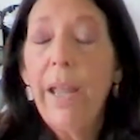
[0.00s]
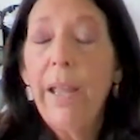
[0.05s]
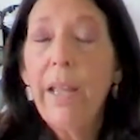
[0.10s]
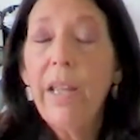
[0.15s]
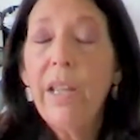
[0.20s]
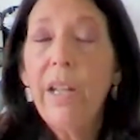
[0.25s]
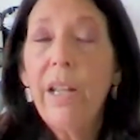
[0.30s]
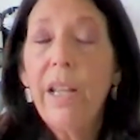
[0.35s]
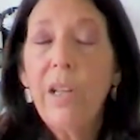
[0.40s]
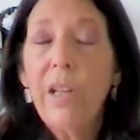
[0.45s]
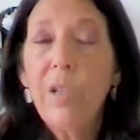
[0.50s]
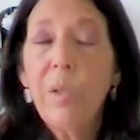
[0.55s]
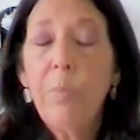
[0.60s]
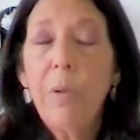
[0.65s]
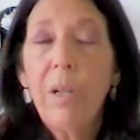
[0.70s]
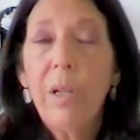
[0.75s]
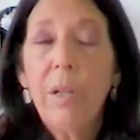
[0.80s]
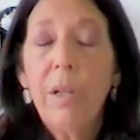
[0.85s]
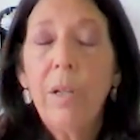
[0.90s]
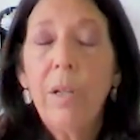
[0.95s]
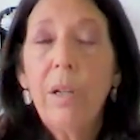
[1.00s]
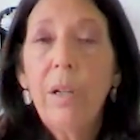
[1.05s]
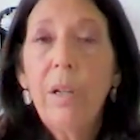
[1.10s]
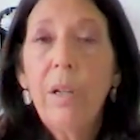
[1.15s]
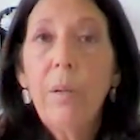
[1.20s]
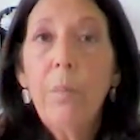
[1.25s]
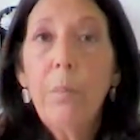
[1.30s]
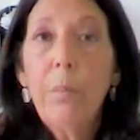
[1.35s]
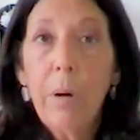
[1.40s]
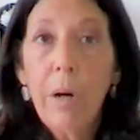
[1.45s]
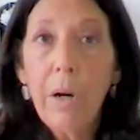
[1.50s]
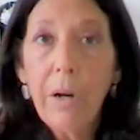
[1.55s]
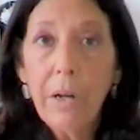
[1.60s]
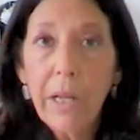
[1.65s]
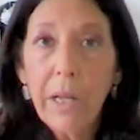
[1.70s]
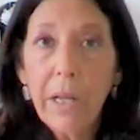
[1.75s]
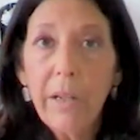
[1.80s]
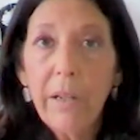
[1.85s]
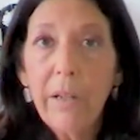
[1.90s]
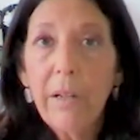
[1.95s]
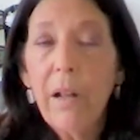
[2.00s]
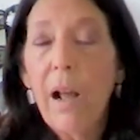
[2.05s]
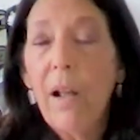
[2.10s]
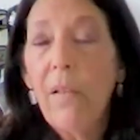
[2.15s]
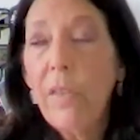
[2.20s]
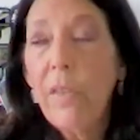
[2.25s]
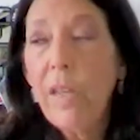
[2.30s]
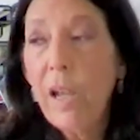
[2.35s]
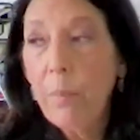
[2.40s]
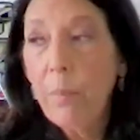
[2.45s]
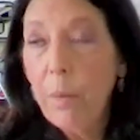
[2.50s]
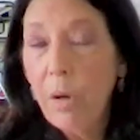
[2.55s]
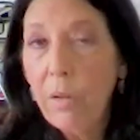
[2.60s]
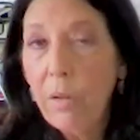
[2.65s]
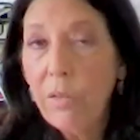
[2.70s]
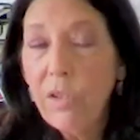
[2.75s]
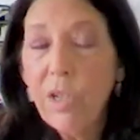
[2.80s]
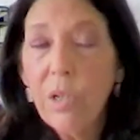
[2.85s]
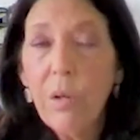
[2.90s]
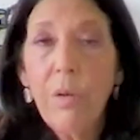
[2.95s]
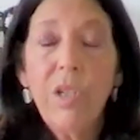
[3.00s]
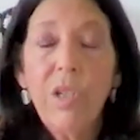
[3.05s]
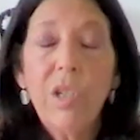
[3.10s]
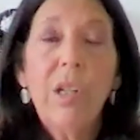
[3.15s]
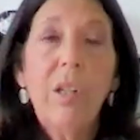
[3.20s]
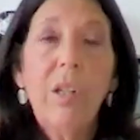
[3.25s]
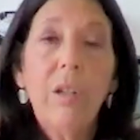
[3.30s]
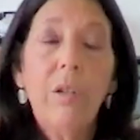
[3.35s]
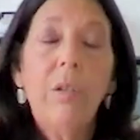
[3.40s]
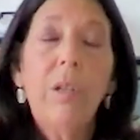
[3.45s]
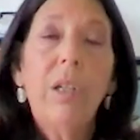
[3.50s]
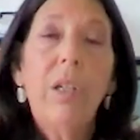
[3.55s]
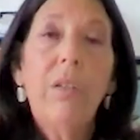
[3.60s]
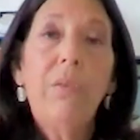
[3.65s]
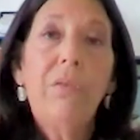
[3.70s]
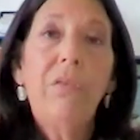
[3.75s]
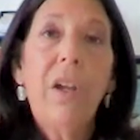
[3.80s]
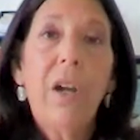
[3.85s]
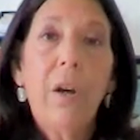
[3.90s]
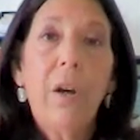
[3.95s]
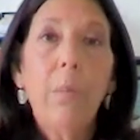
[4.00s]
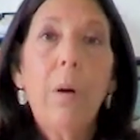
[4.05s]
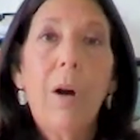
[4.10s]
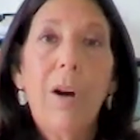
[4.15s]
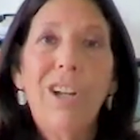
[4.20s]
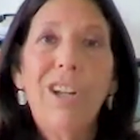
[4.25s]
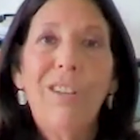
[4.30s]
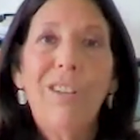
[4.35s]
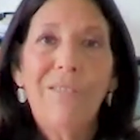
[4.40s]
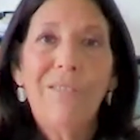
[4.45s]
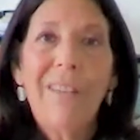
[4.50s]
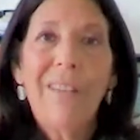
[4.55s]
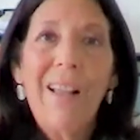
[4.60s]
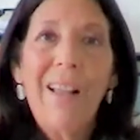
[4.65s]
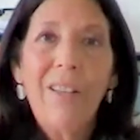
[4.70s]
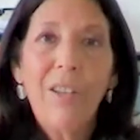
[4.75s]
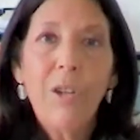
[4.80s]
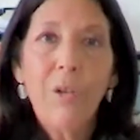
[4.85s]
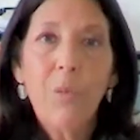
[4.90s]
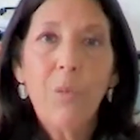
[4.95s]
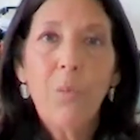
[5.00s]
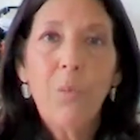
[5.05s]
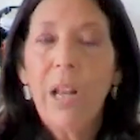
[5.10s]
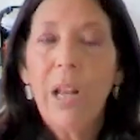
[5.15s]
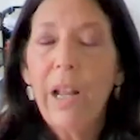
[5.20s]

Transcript: way it has been marketed on the amount. So it's clearly fair market value,